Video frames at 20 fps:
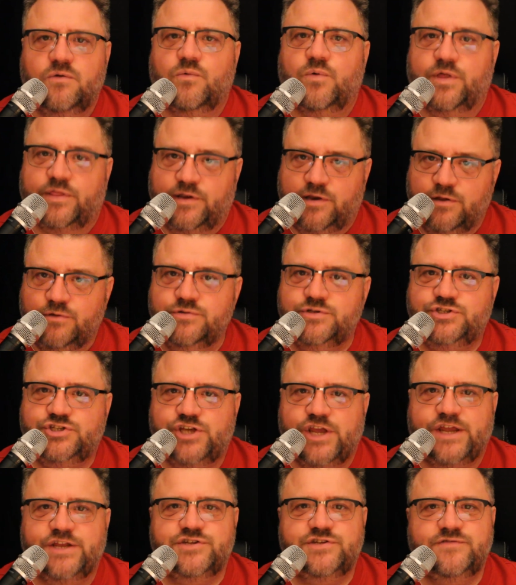with Loose
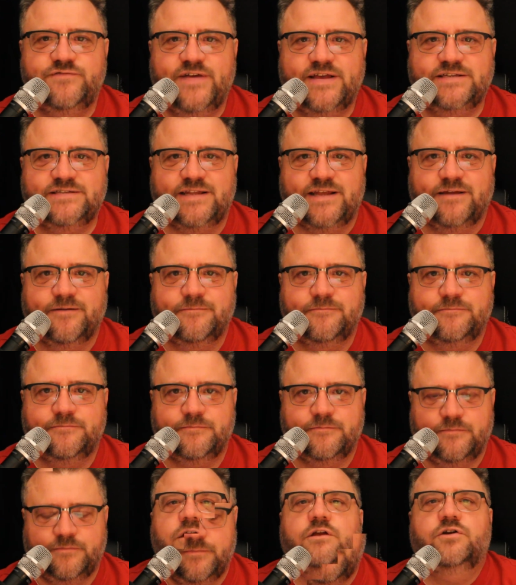Change Investing.
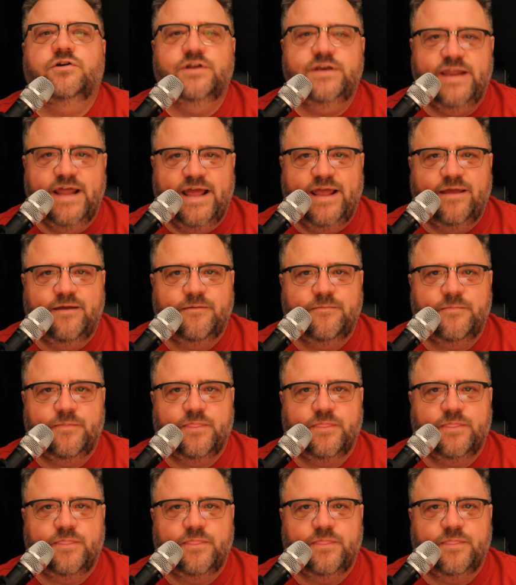Good day.